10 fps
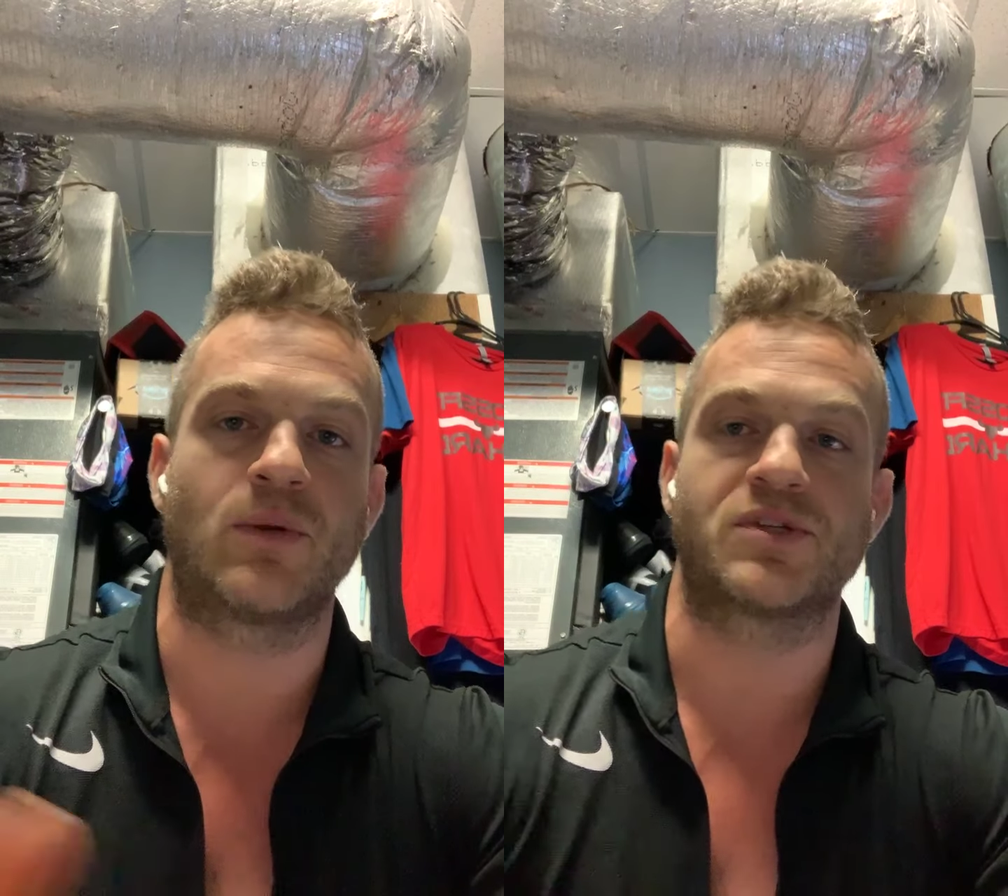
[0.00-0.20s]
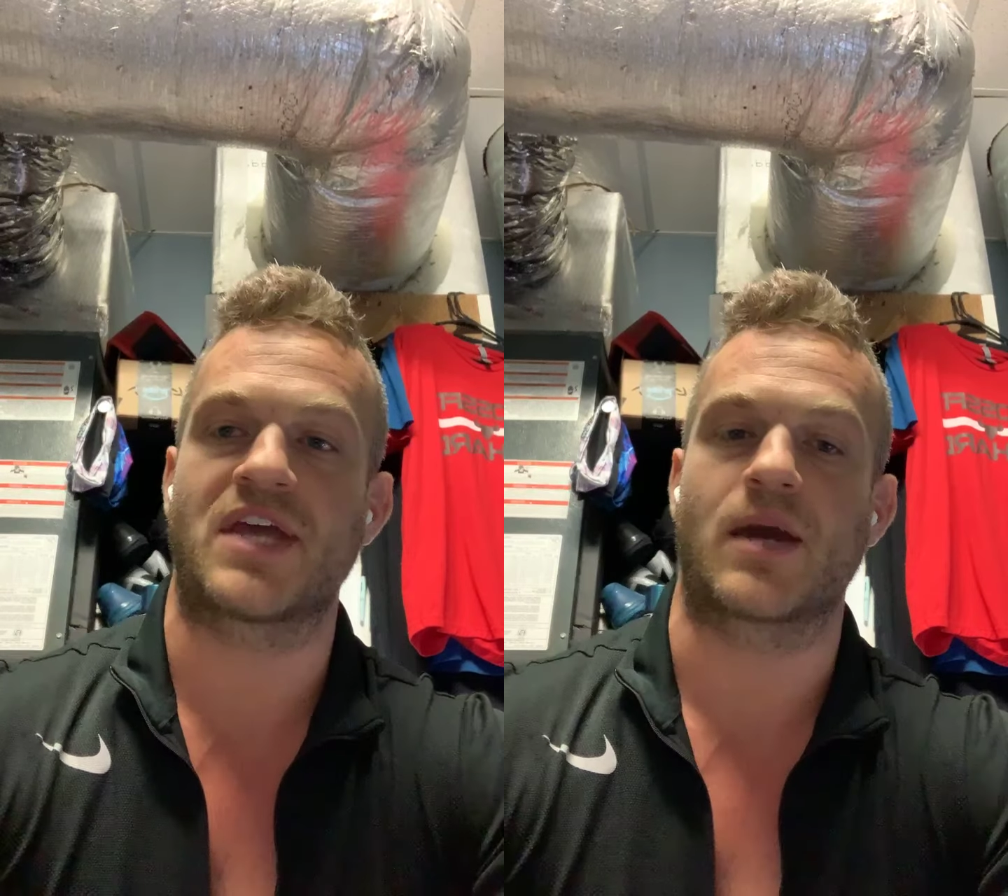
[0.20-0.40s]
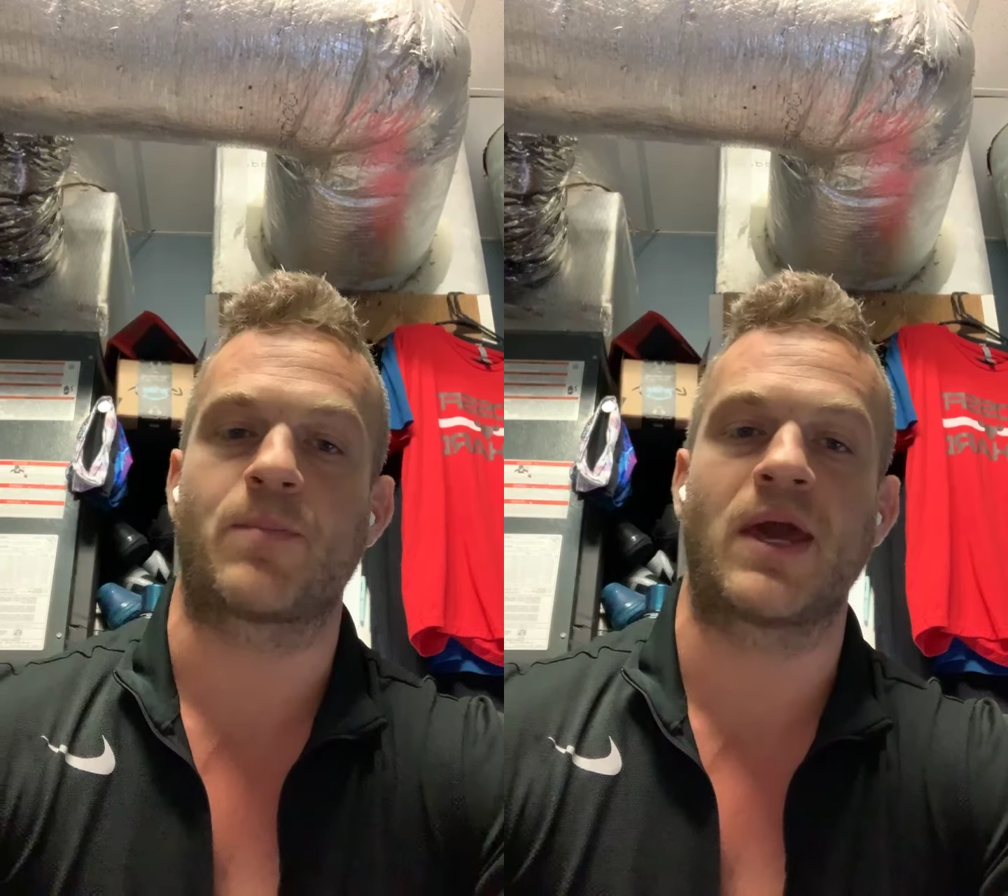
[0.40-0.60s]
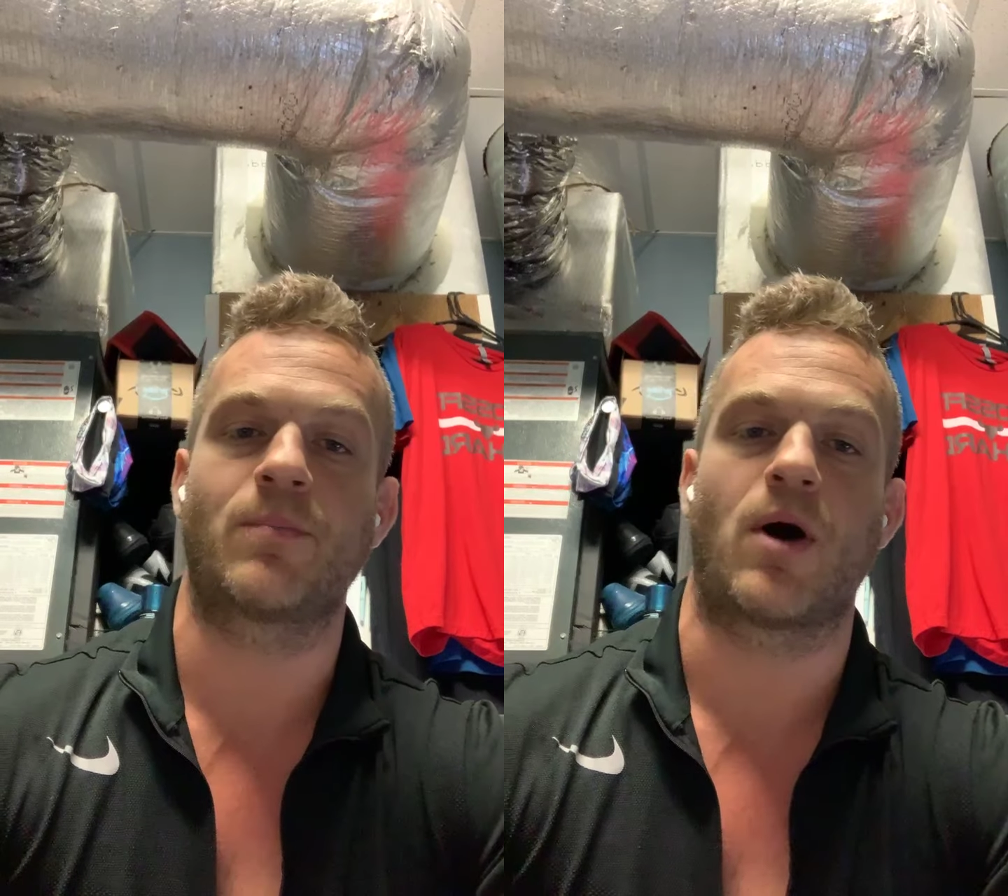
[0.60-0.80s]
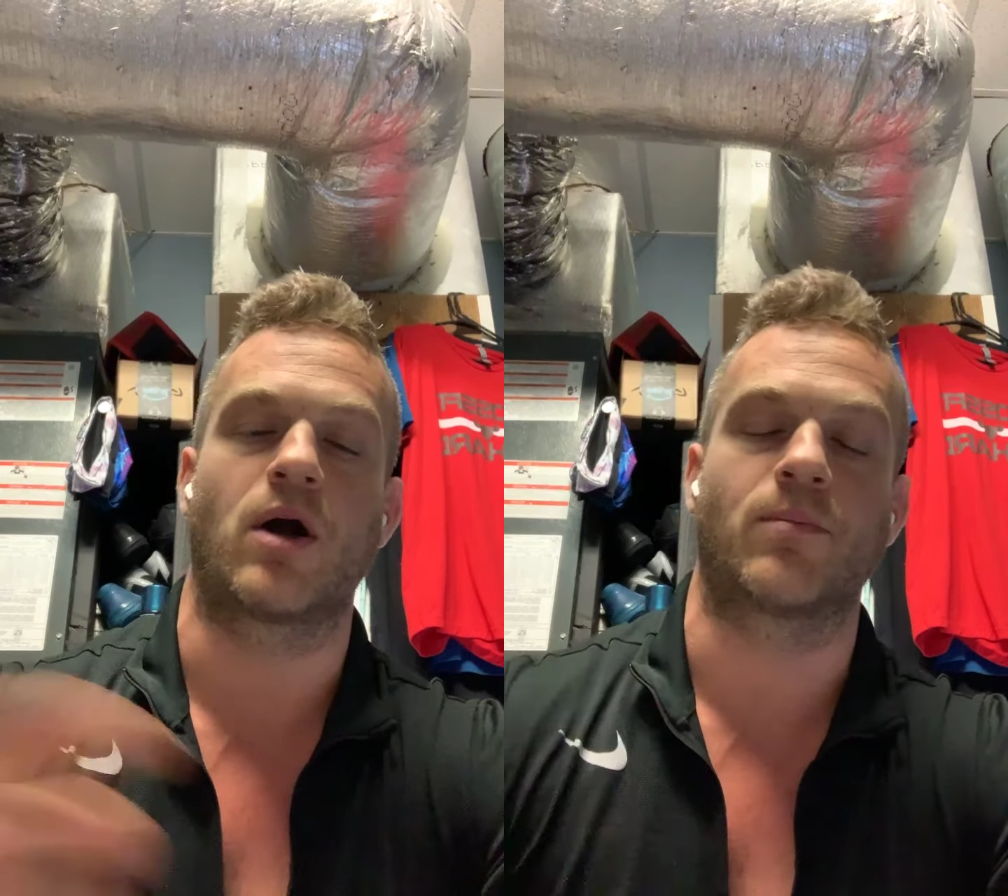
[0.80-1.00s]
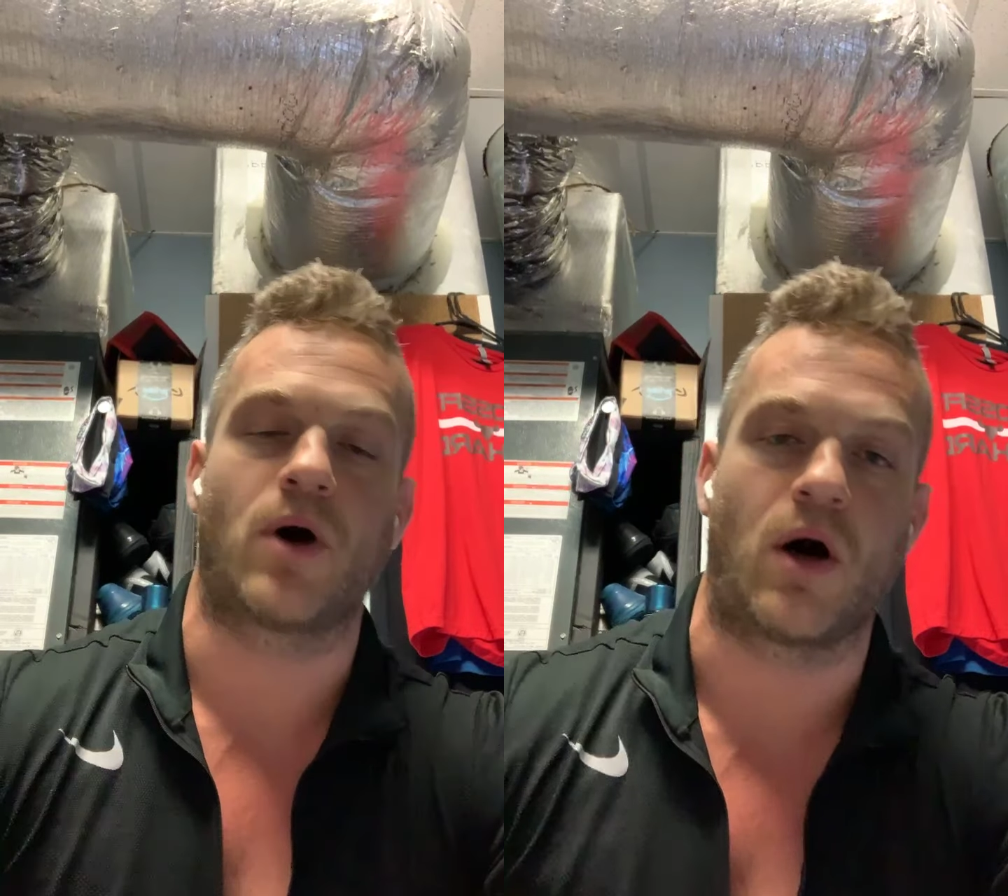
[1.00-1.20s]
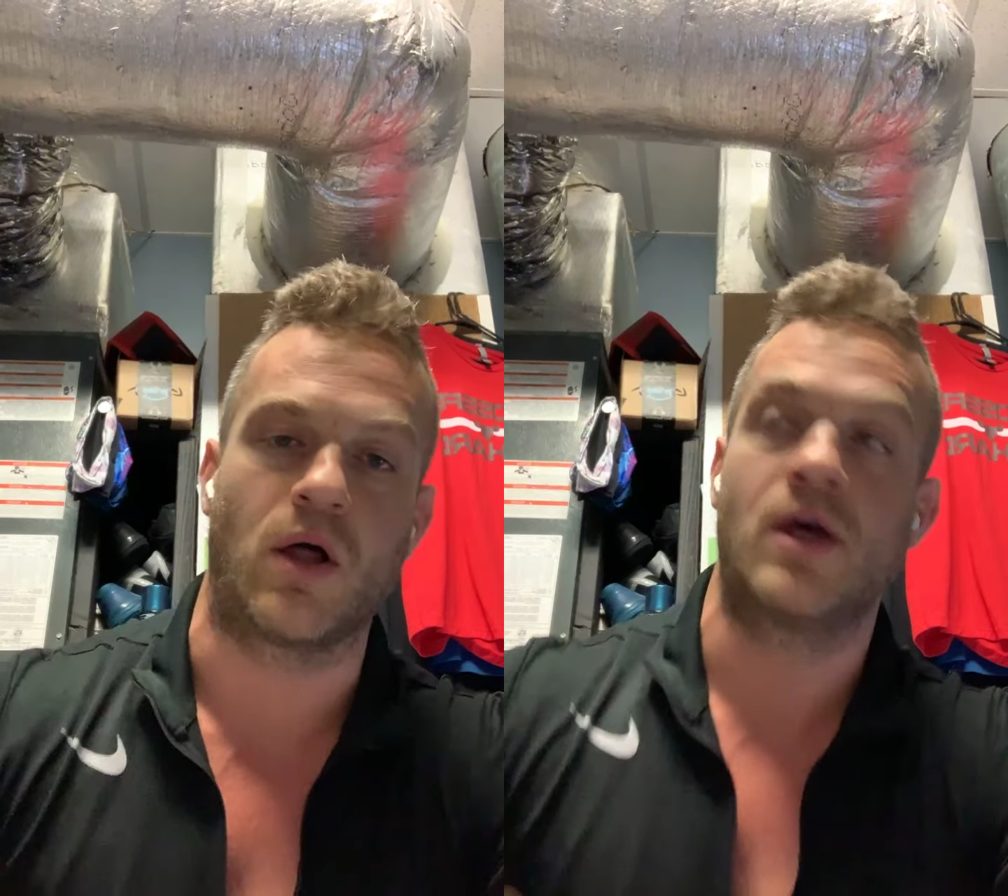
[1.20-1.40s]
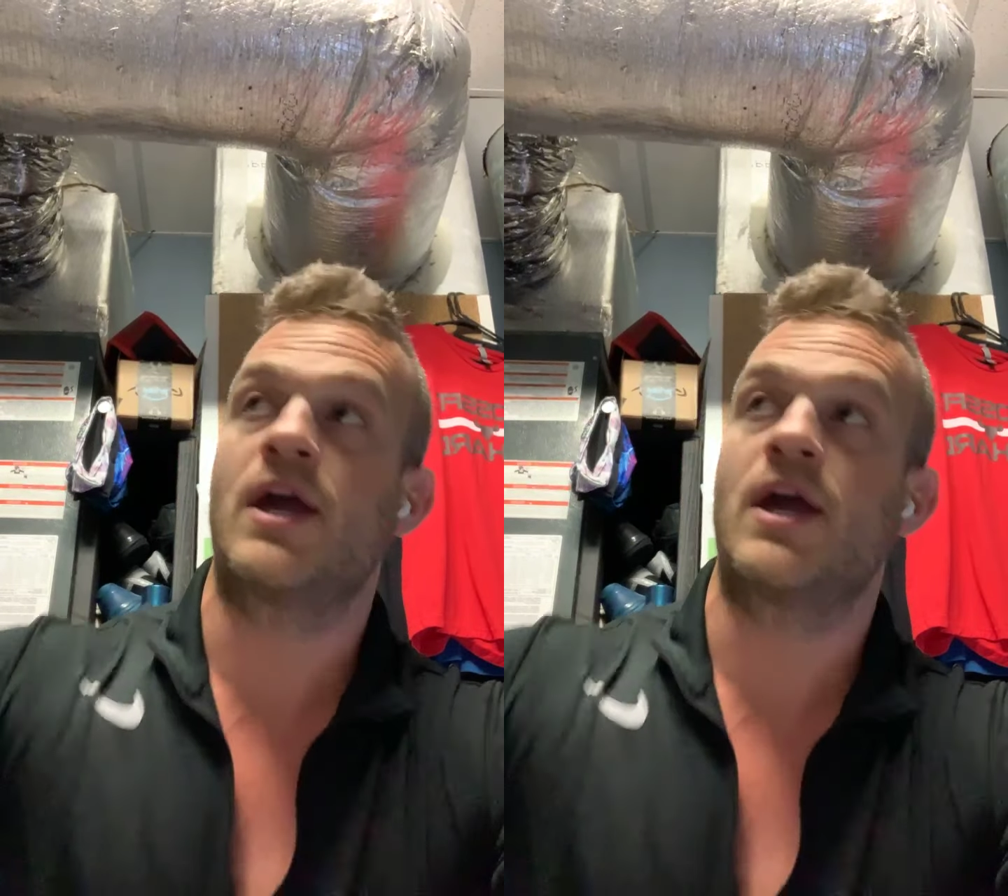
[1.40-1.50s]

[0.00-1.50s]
was take a ping pong ball